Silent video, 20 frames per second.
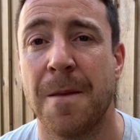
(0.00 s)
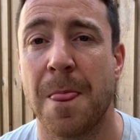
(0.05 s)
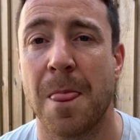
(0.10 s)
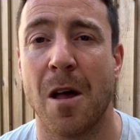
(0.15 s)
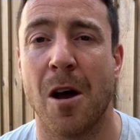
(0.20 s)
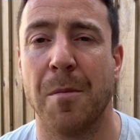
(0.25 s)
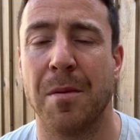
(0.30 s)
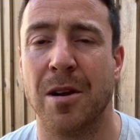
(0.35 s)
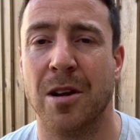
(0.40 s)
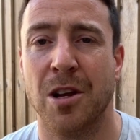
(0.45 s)

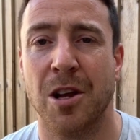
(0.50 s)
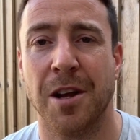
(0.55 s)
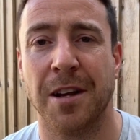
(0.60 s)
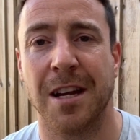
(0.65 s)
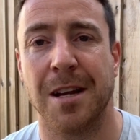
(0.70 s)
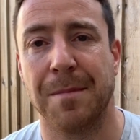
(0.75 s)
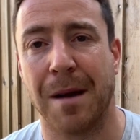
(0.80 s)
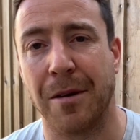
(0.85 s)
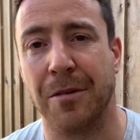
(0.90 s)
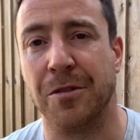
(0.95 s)
I've been
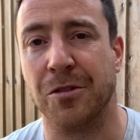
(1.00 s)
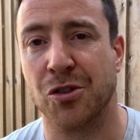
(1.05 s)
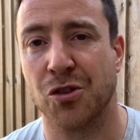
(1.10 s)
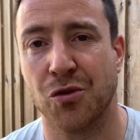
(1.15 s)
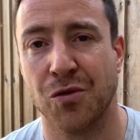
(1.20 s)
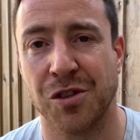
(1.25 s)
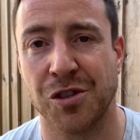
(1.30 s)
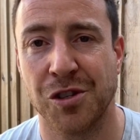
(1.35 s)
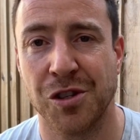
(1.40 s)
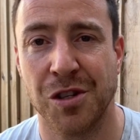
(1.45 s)
learning about
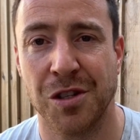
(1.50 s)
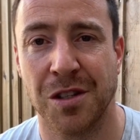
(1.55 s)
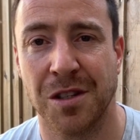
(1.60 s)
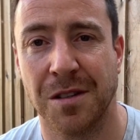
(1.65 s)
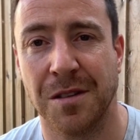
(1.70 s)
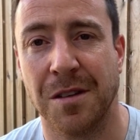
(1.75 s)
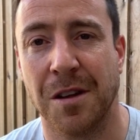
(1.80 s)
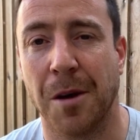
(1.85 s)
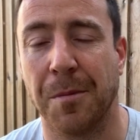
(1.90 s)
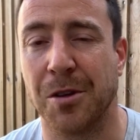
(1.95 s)
nutrition,
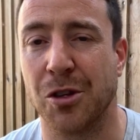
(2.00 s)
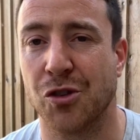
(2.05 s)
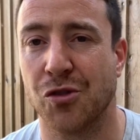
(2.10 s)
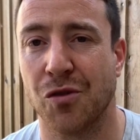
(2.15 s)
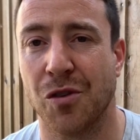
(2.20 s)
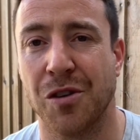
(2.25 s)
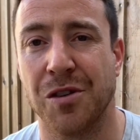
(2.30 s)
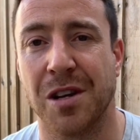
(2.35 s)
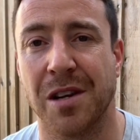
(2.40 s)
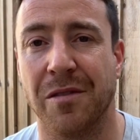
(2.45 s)
I've been
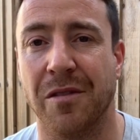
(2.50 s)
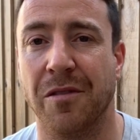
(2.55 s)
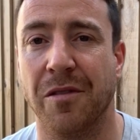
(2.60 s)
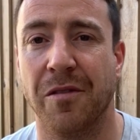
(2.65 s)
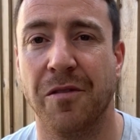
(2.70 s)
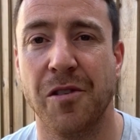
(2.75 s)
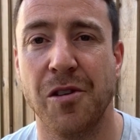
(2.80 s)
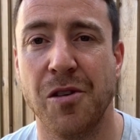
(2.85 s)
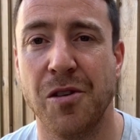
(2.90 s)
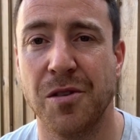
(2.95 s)
trying different
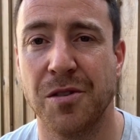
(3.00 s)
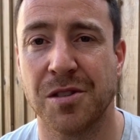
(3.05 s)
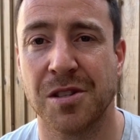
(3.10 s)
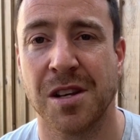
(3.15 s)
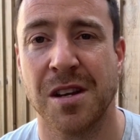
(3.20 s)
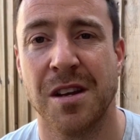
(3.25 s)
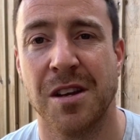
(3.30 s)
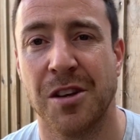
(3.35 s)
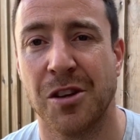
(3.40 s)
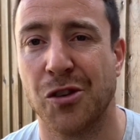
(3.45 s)
foods,
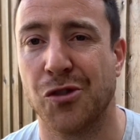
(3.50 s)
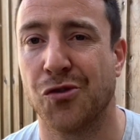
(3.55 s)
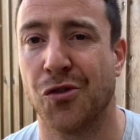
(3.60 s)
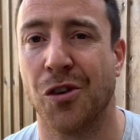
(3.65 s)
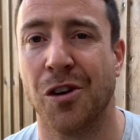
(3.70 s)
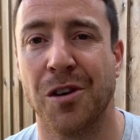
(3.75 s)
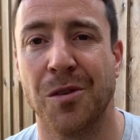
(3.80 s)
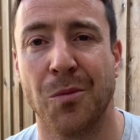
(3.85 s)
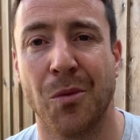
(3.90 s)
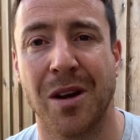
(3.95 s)

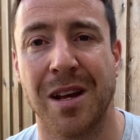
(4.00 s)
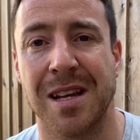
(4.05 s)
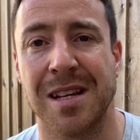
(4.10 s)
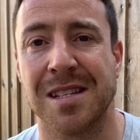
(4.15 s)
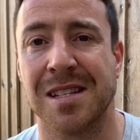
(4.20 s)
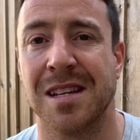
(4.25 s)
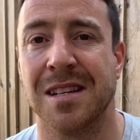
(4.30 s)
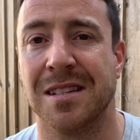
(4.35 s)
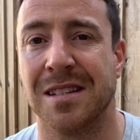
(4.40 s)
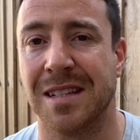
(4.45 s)
trying ways
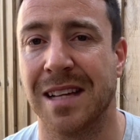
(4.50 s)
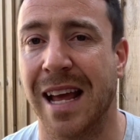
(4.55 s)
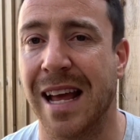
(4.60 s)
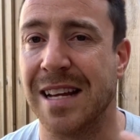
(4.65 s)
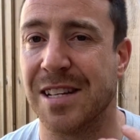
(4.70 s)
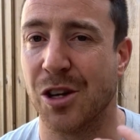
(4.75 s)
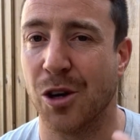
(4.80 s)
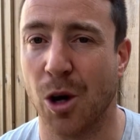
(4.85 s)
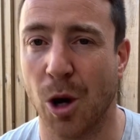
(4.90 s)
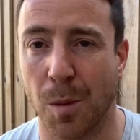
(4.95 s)
to get
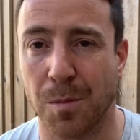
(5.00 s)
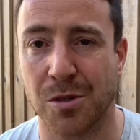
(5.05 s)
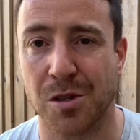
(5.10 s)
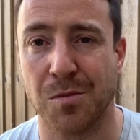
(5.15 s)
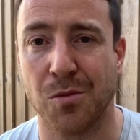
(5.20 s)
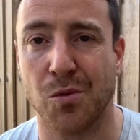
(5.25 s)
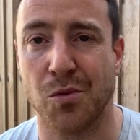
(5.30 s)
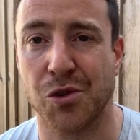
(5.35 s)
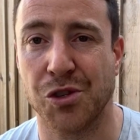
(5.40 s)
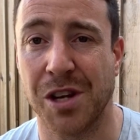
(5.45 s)
into
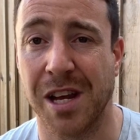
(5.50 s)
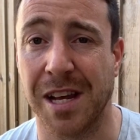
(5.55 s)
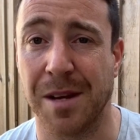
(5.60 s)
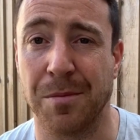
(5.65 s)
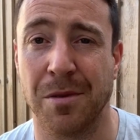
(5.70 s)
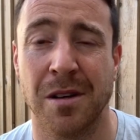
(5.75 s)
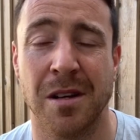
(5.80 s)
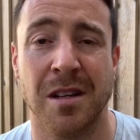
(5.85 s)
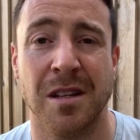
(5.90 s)
optimal shape.